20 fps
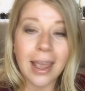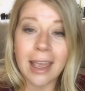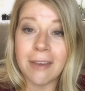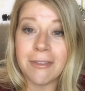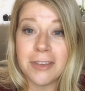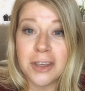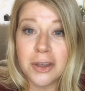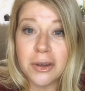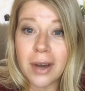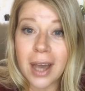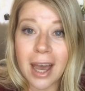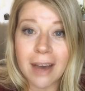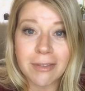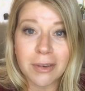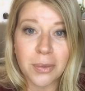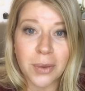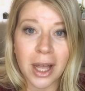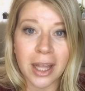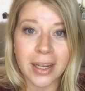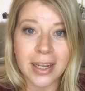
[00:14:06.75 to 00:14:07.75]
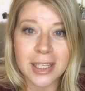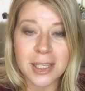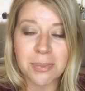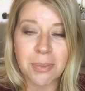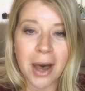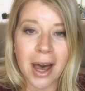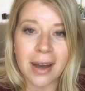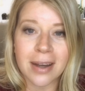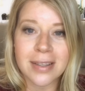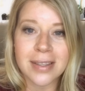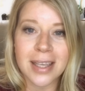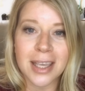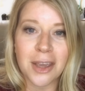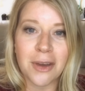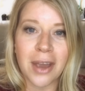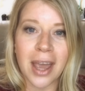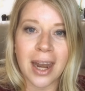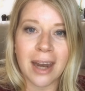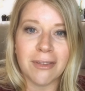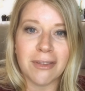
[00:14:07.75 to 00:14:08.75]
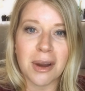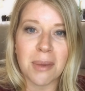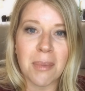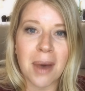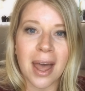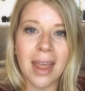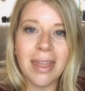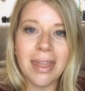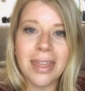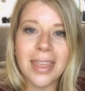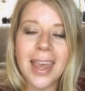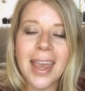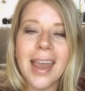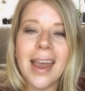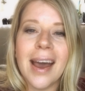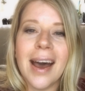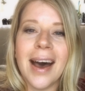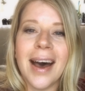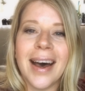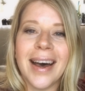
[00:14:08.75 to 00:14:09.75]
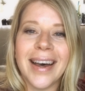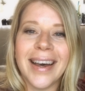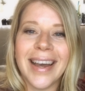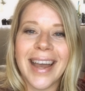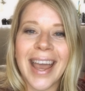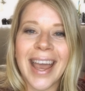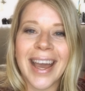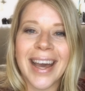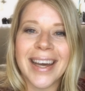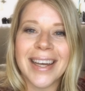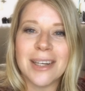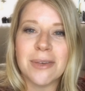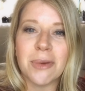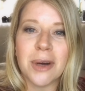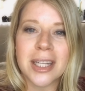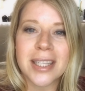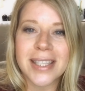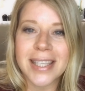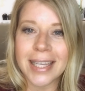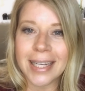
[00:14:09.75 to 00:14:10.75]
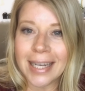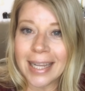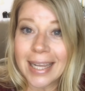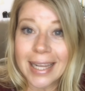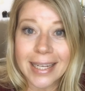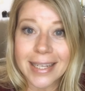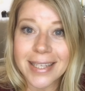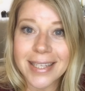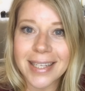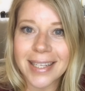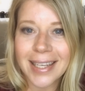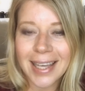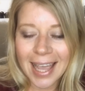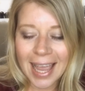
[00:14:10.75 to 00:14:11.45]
if you have a wellness box that you get every month uh, and what's in it.